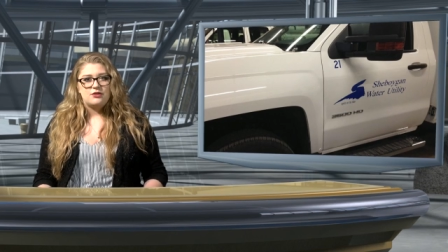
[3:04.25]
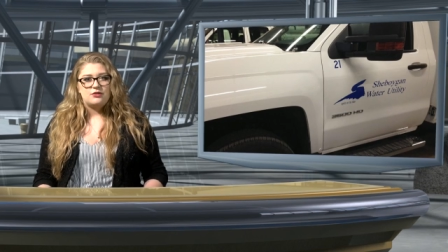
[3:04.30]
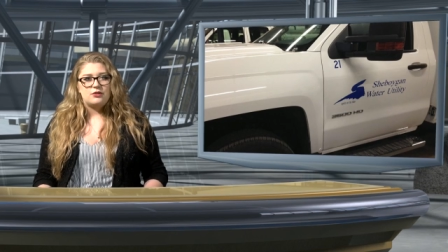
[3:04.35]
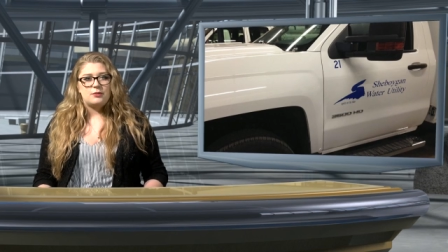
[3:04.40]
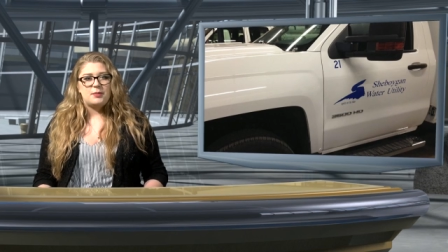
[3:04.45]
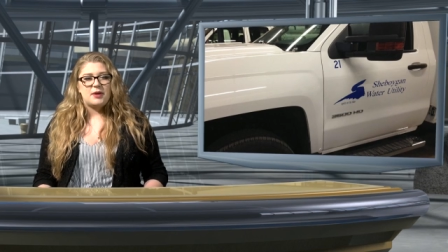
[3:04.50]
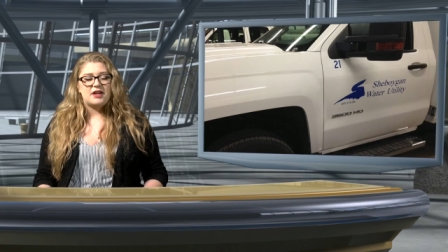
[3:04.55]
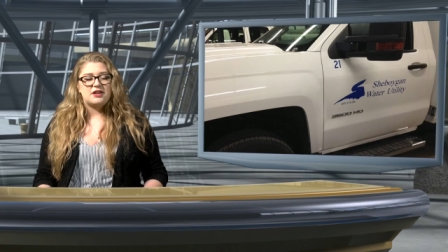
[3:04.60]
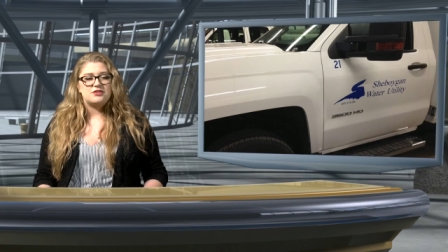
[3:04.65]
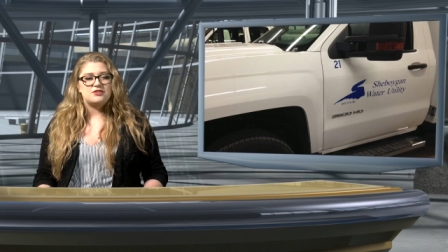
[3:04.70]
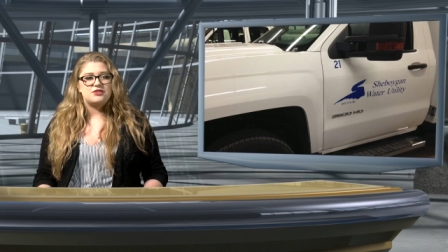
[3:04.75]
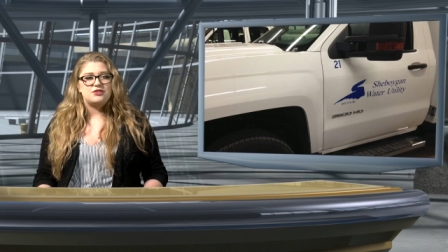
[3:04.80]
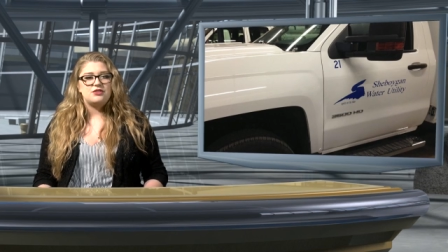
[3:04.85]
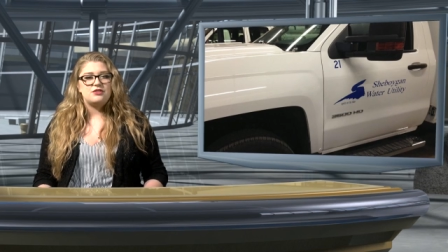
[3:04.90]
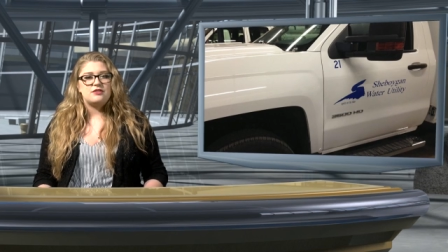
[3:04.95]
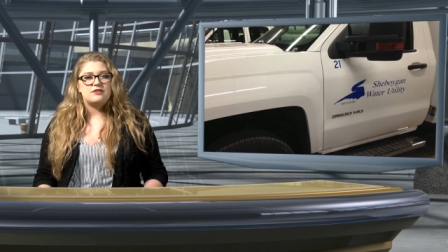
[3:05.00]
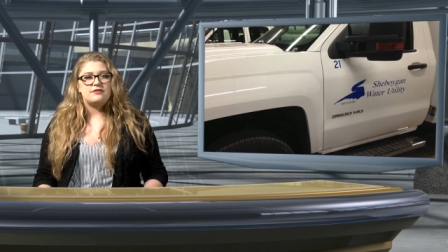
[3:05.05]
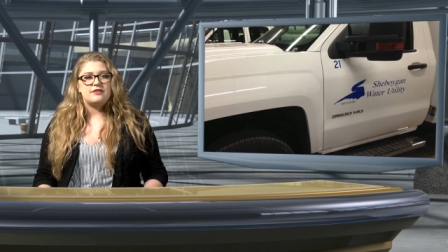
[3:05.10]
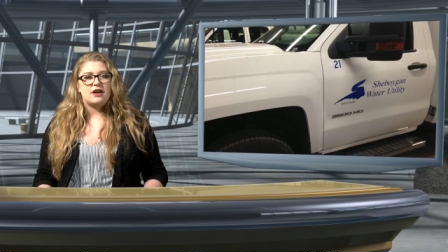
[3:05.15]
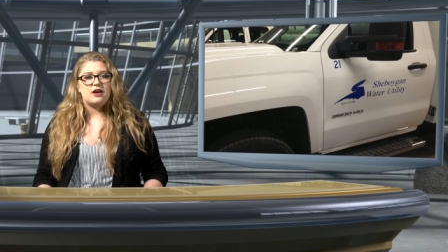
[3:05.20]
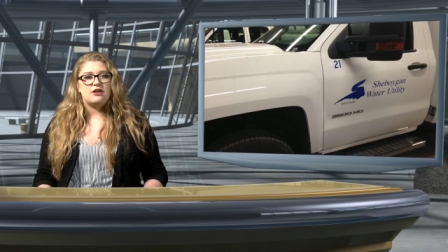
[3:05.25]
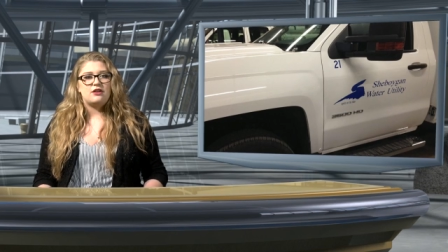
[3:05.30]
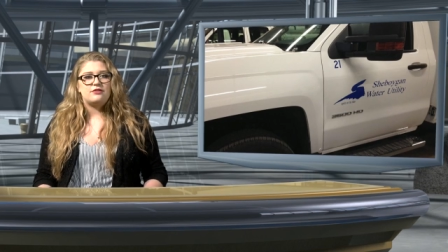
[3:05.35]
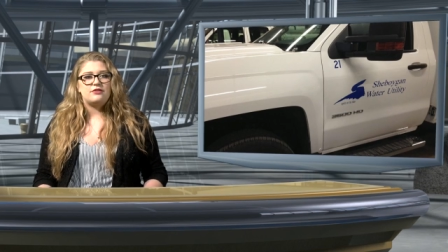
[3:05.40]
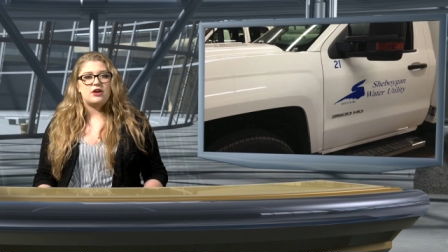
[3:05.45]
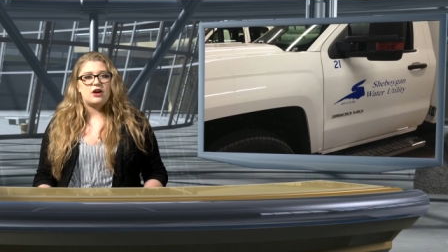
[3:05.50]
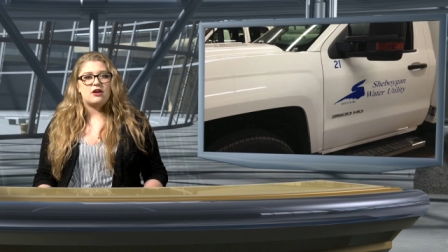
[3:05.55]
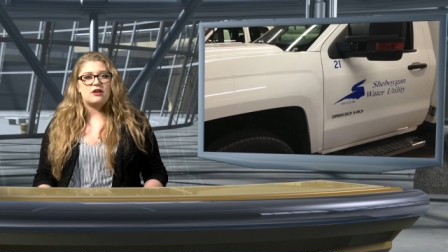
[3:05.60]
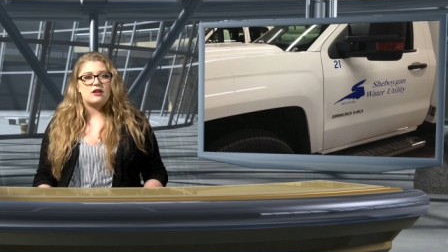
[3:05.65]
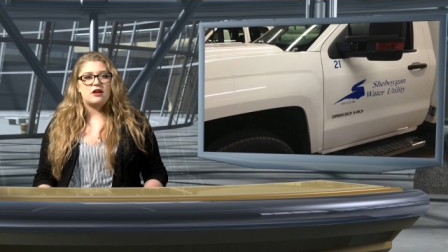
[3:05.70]
Repairs to the
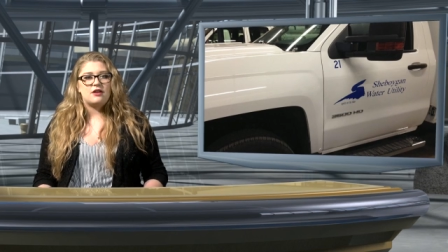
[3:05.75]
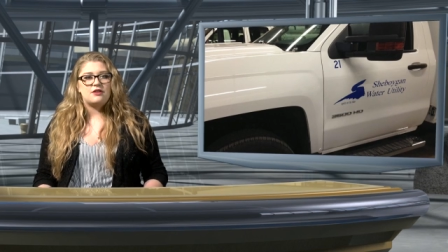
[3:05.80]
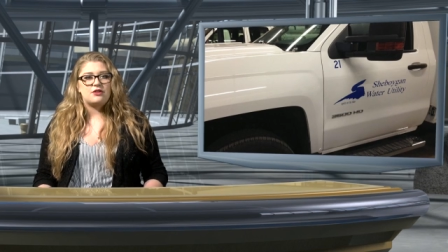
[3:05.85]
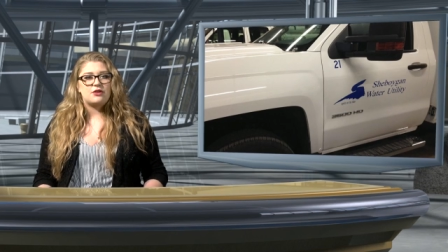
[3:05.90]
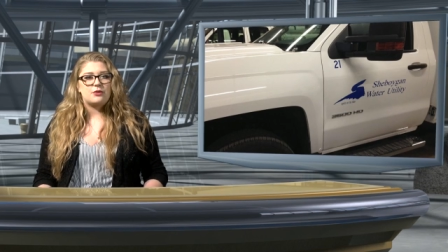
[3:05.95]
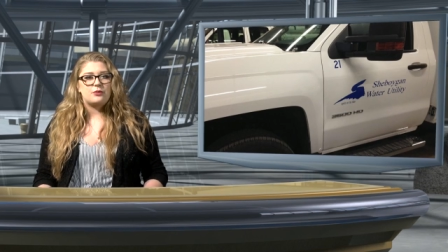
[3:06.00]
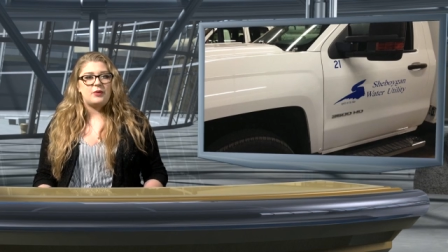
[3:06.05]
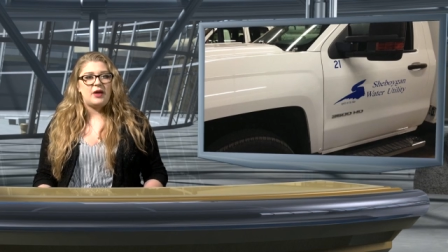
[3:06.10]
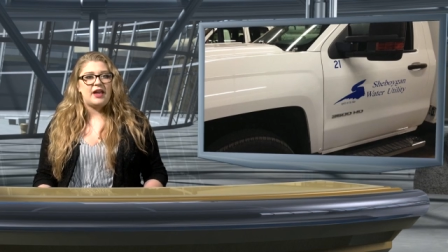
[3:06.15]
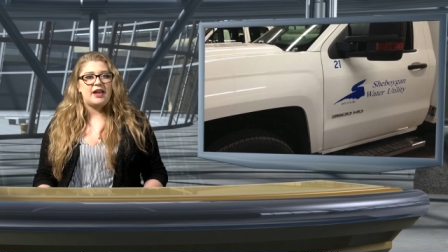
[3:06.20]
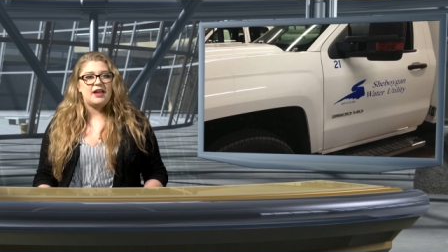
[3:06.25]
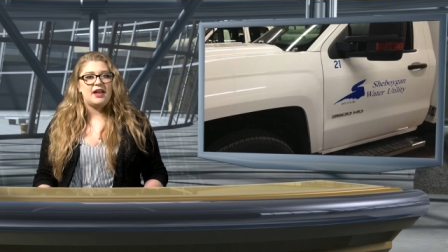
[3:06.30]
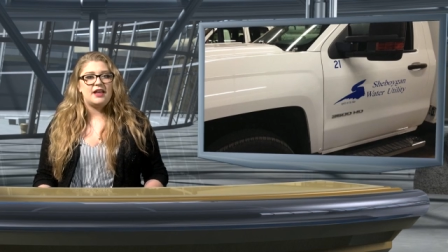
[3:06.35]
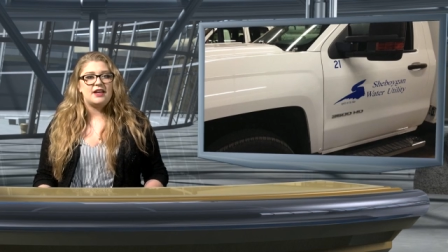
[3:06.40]
valve are underway